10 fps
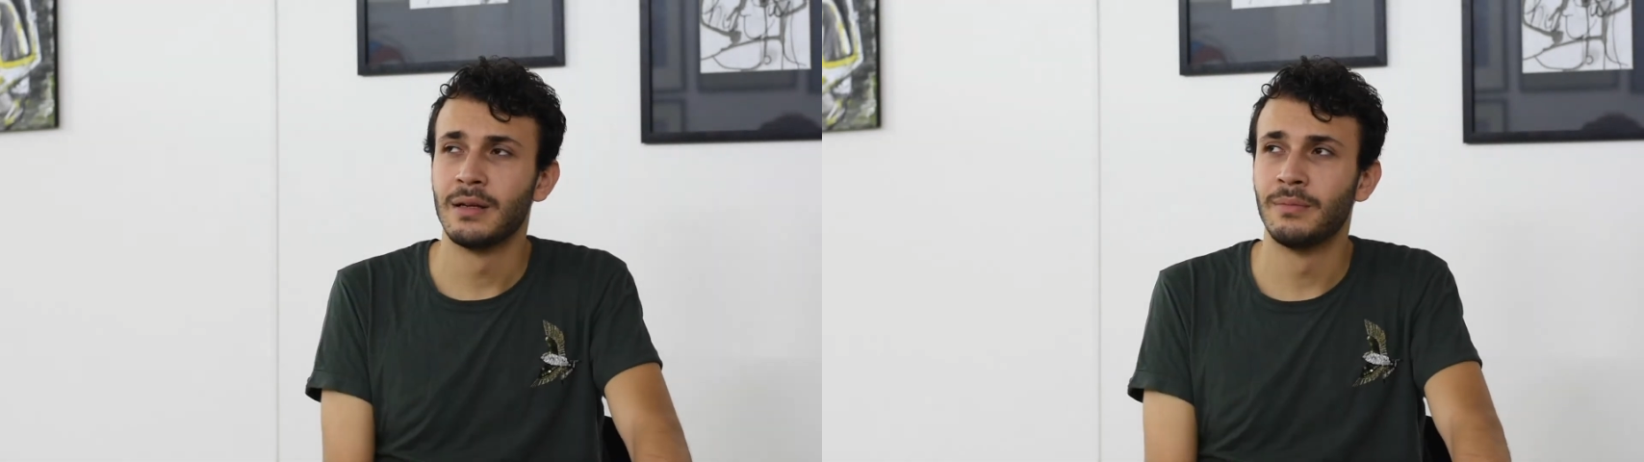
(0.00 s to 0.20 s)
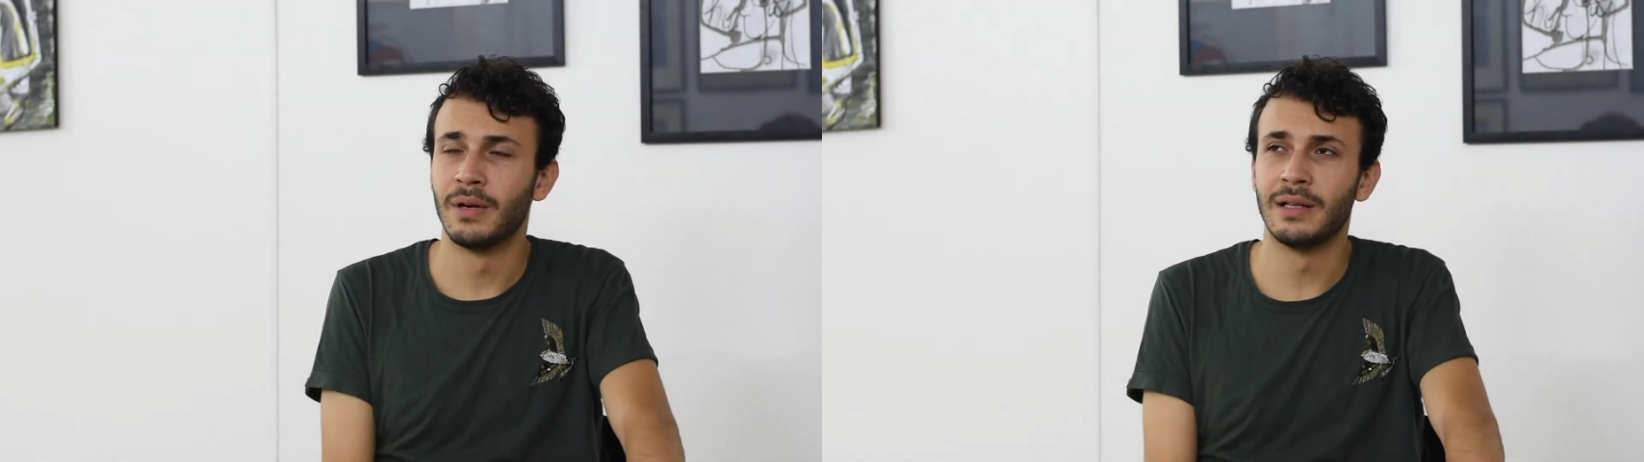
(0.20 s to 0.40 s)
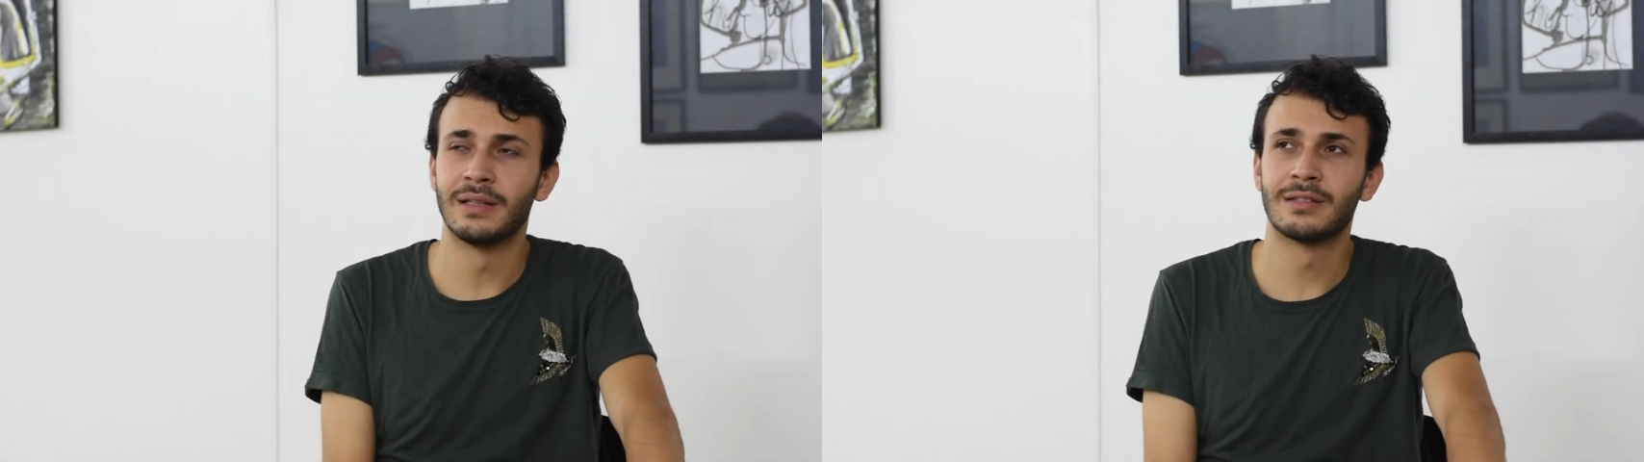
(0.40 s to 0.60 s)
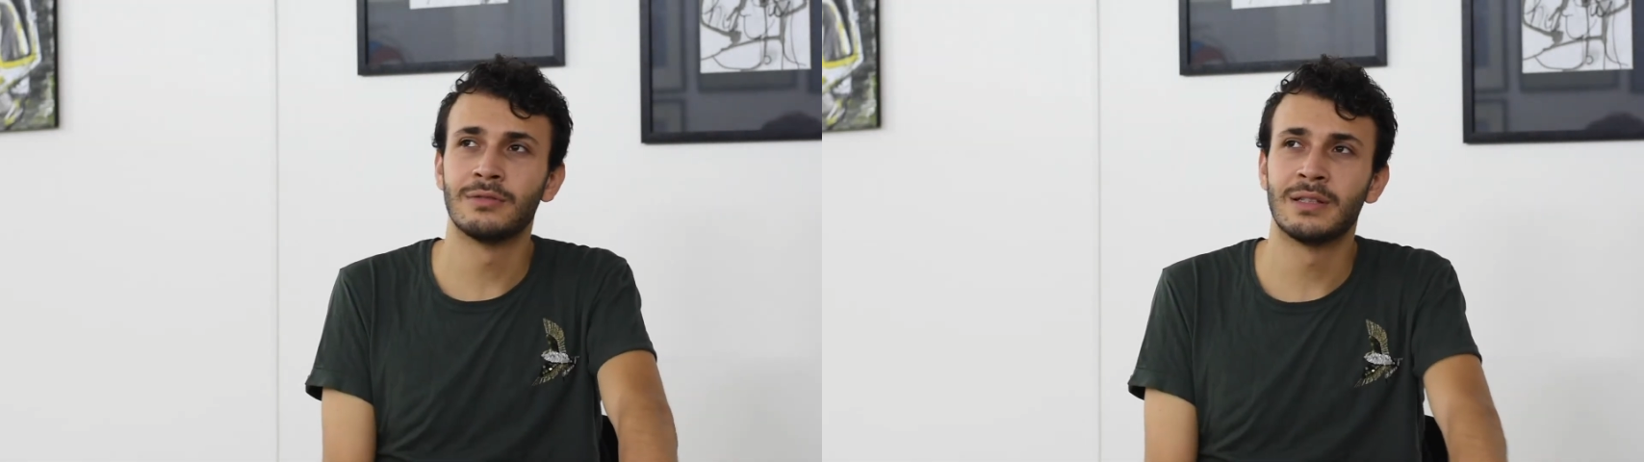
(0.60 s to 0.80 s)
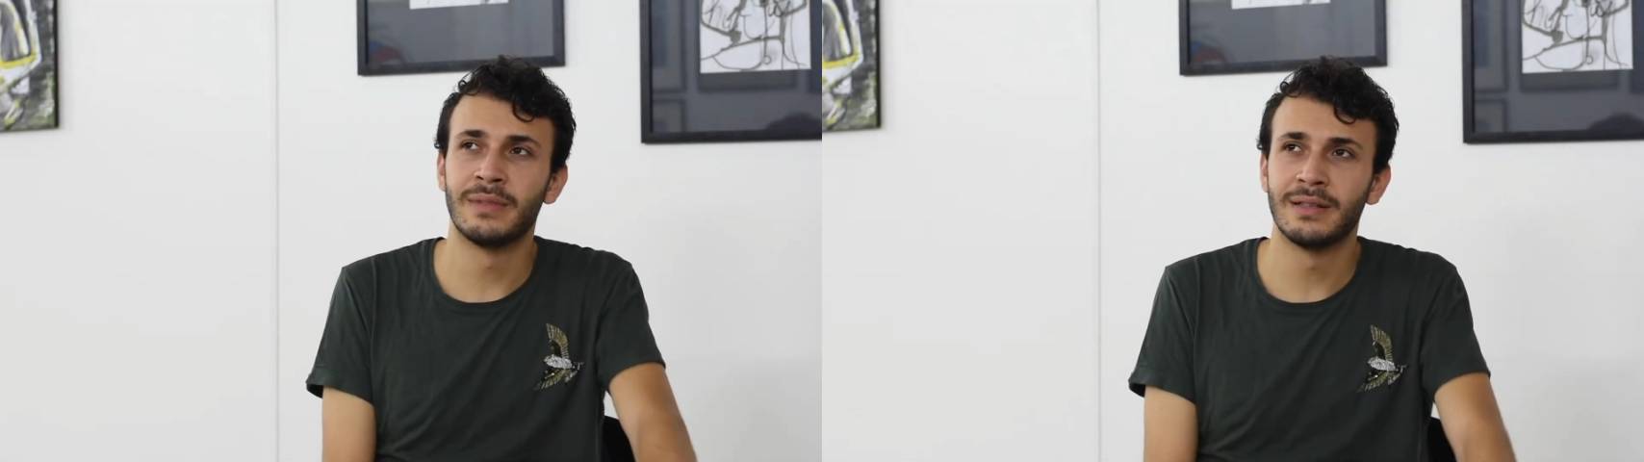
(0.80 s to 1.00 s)
But the
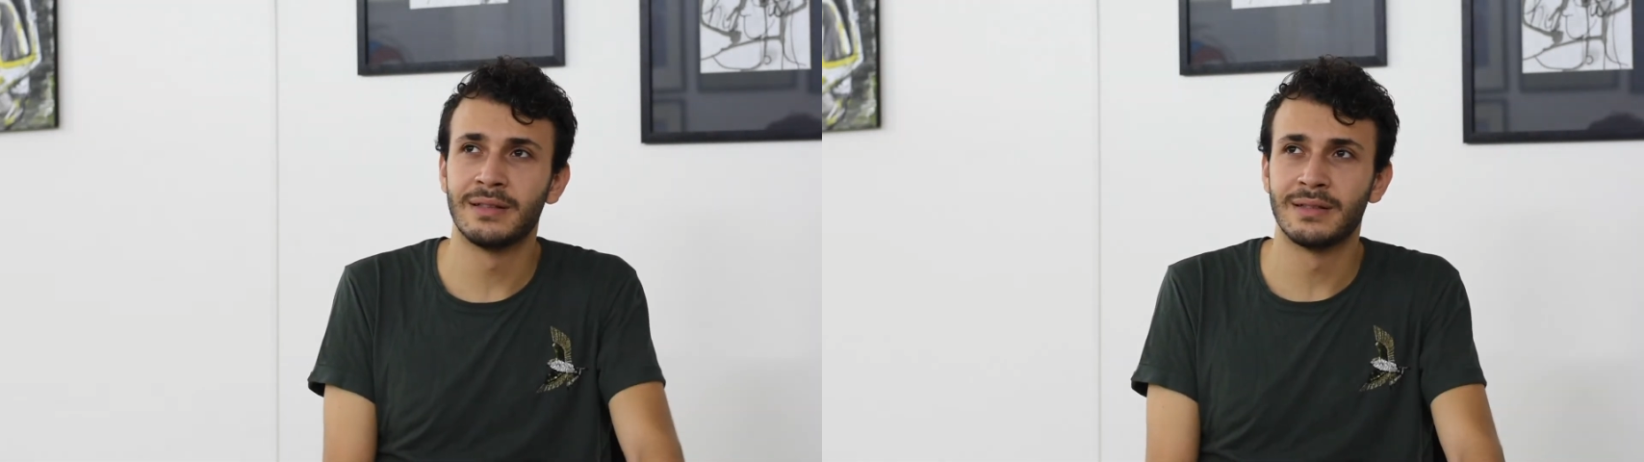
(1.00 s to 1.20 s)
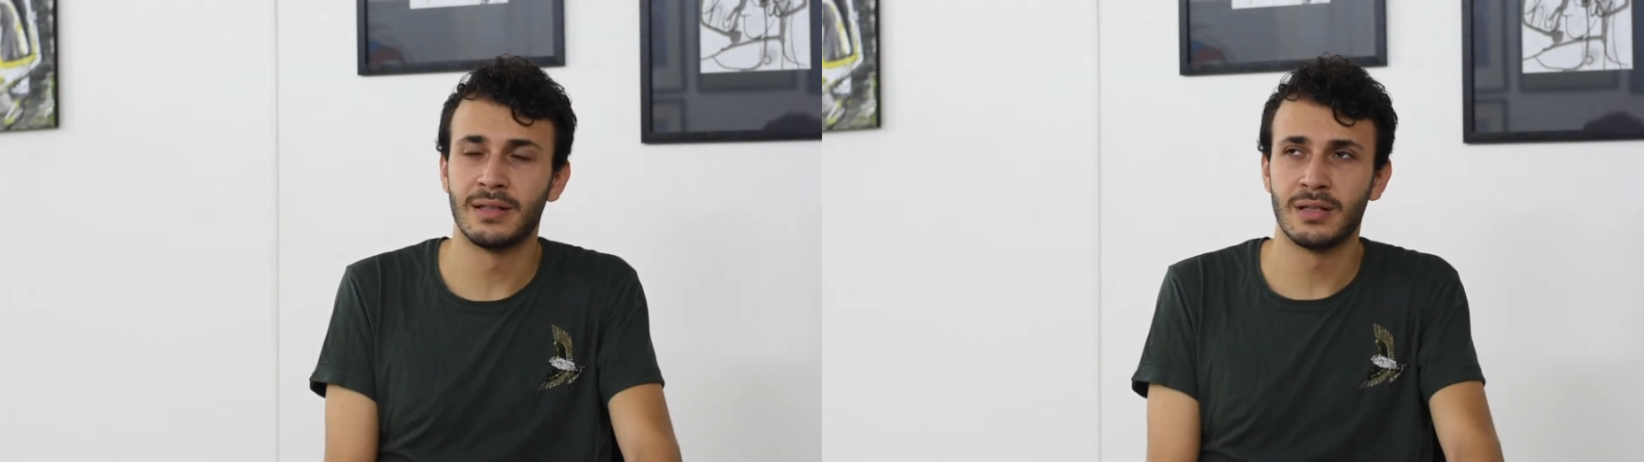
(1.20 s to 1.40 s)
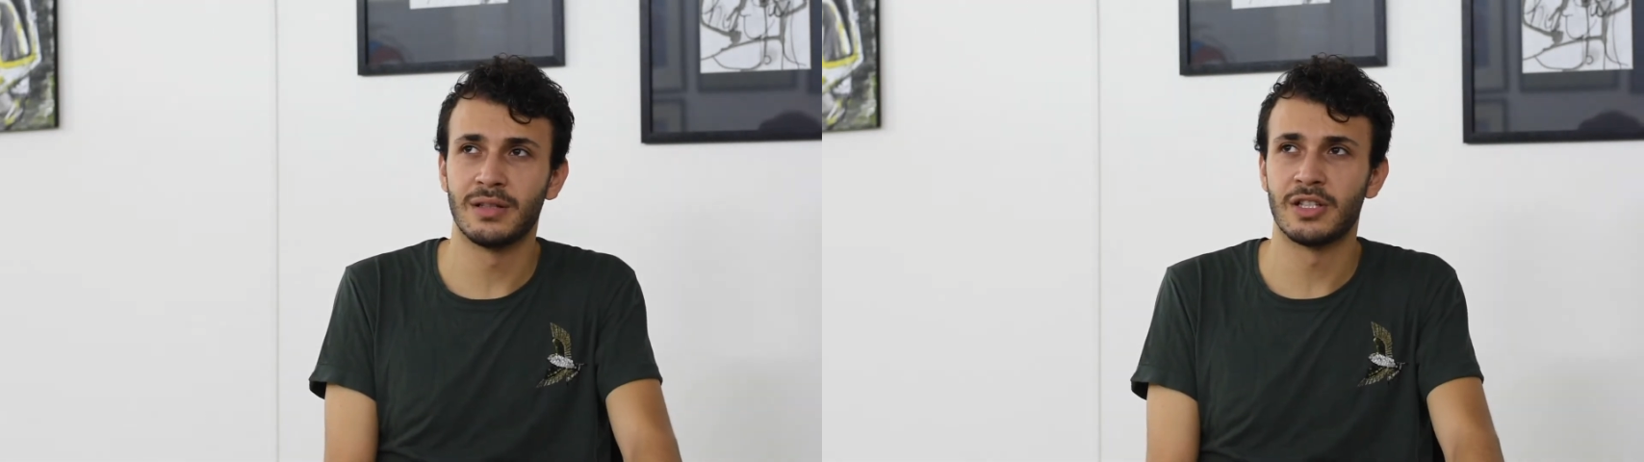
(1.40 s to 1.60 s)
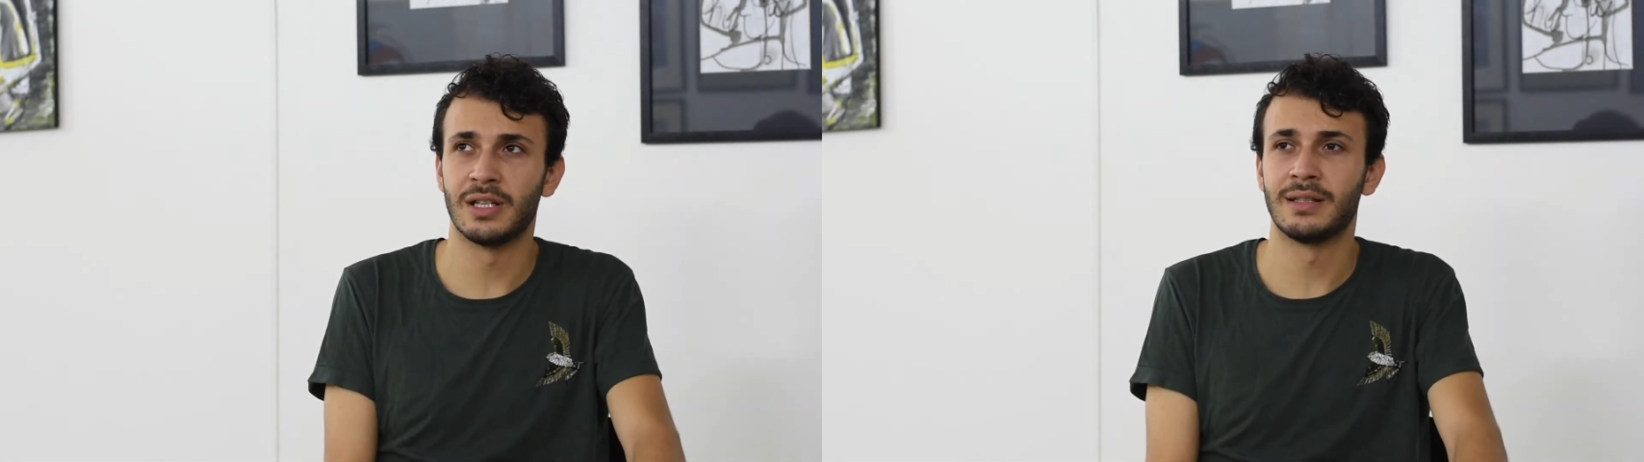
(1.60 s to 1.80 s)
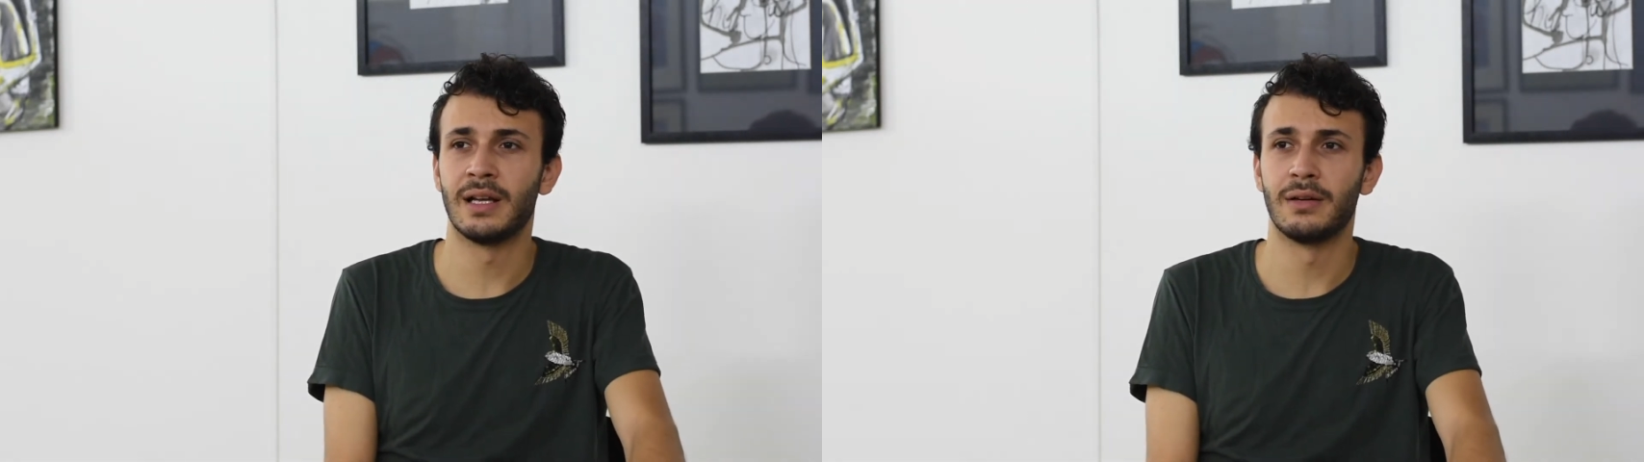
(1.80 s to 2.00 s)
school had made the decision to
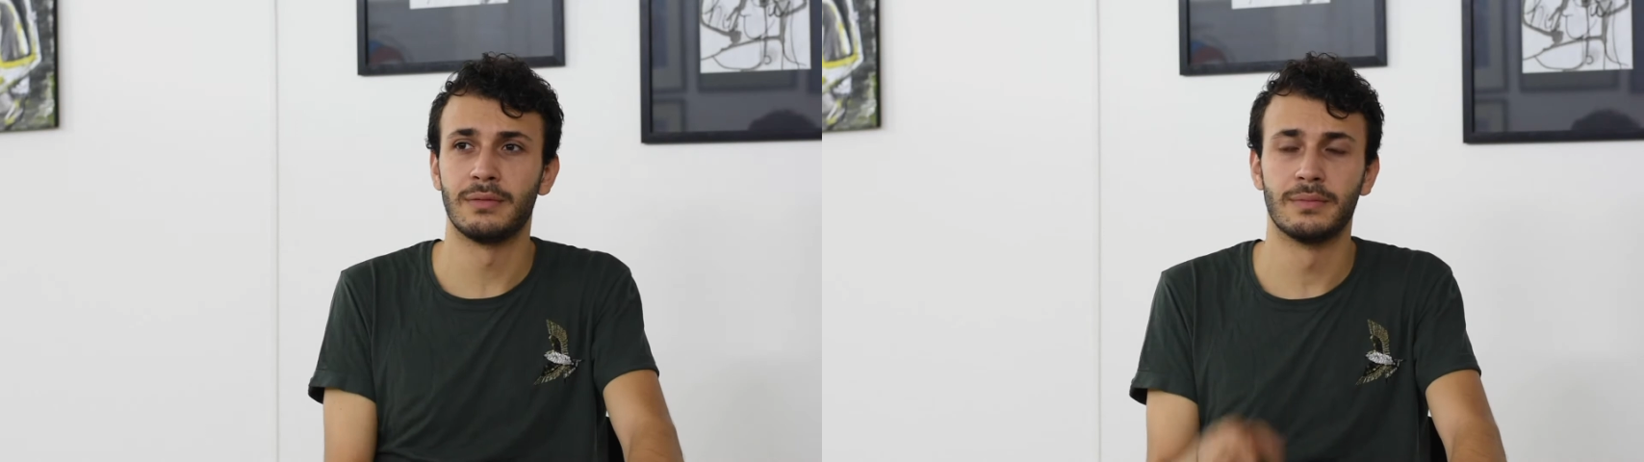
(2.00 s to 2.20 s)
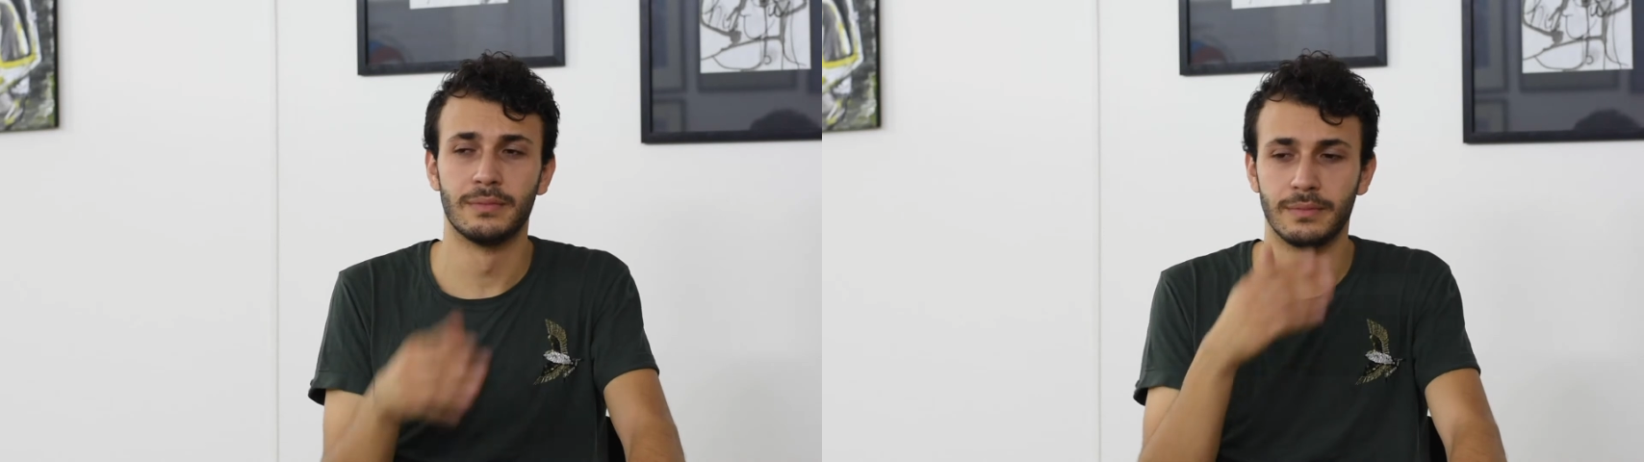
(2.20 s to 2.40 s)
shut down